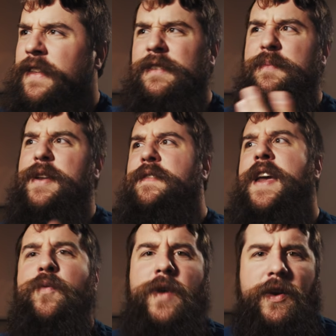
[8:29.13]
And this is a bit of
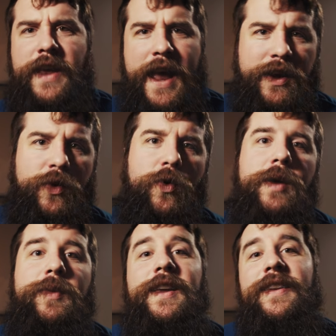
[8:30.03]
a weird
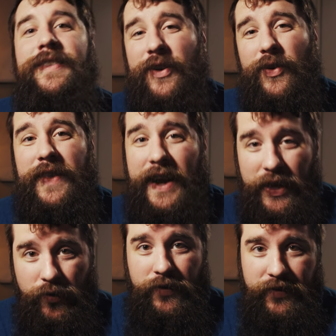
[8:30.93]
category, but considering that I
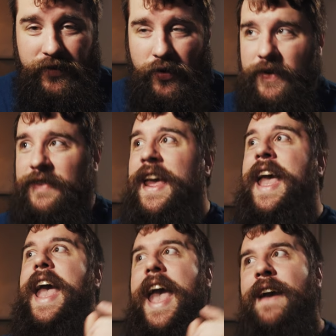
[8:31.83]
use this service
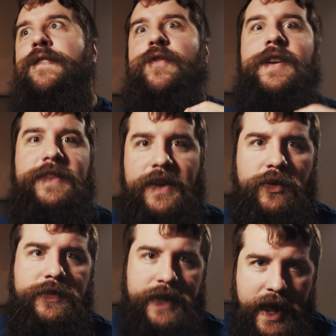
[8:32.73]
every
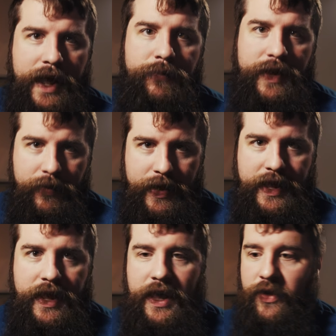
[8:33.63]
single time that I'm
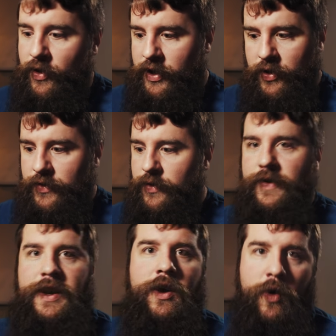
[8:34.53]
making either a YouTube
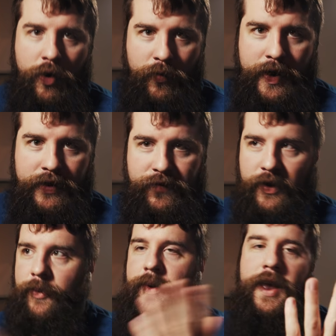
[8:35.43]
video or a wedding
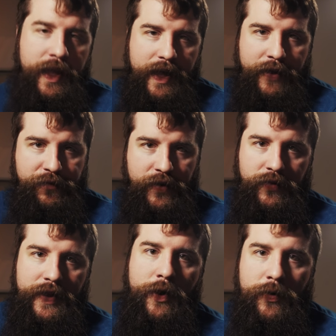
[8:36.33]
film, I
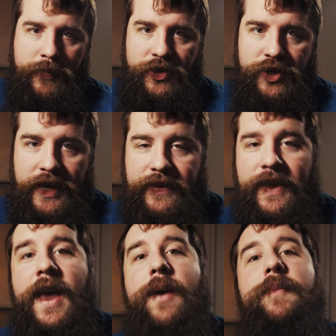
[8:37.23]
figured that I would mention
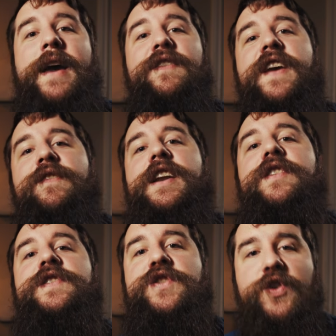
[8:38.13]
it. My
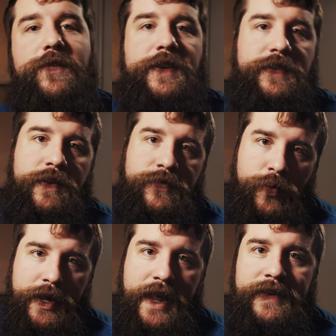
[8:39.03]
favorite service of
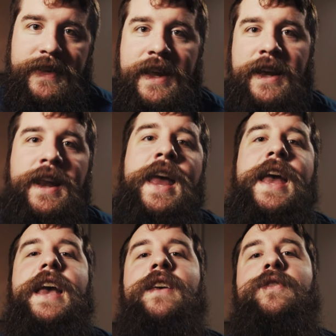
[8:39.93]
2018
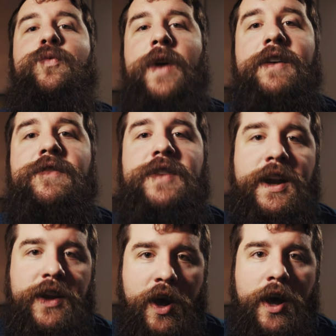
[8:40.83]
is
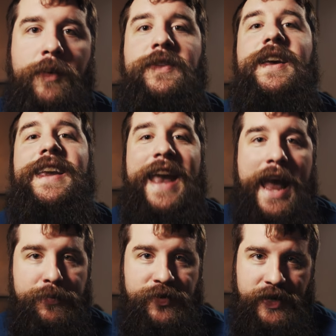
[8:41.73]
Rev.com's
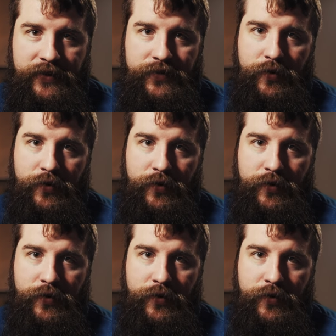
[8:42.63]
captioning